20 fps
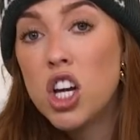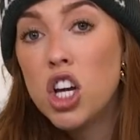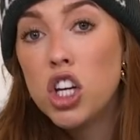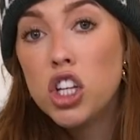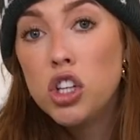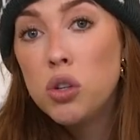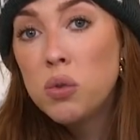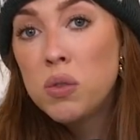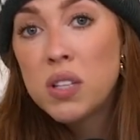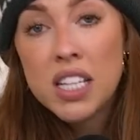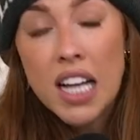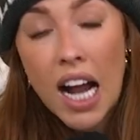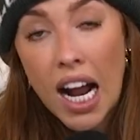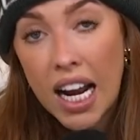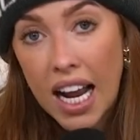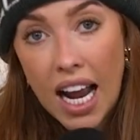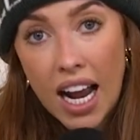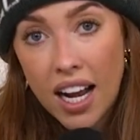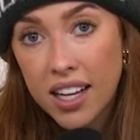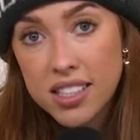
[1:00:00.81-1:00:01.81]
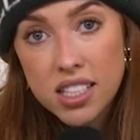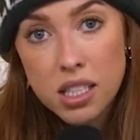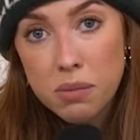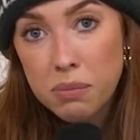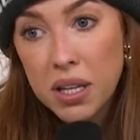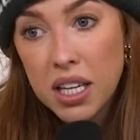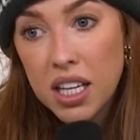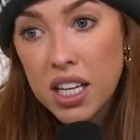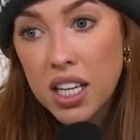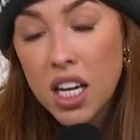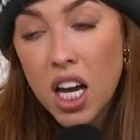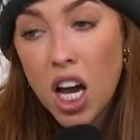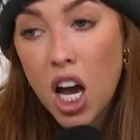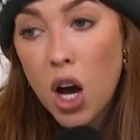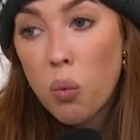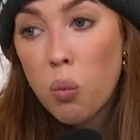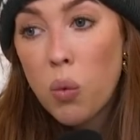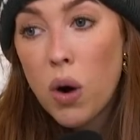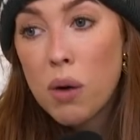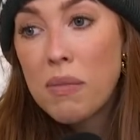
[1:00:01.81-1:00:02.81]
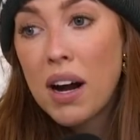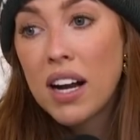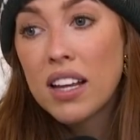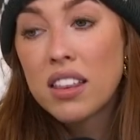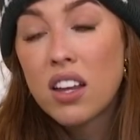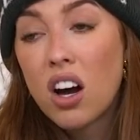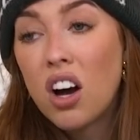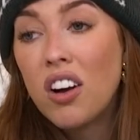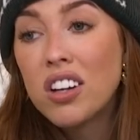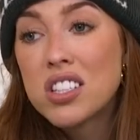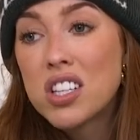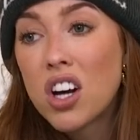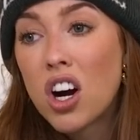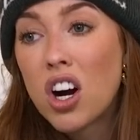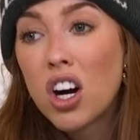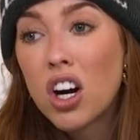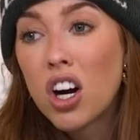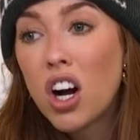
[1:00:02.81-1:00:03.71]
You did not ask me what my thoughts are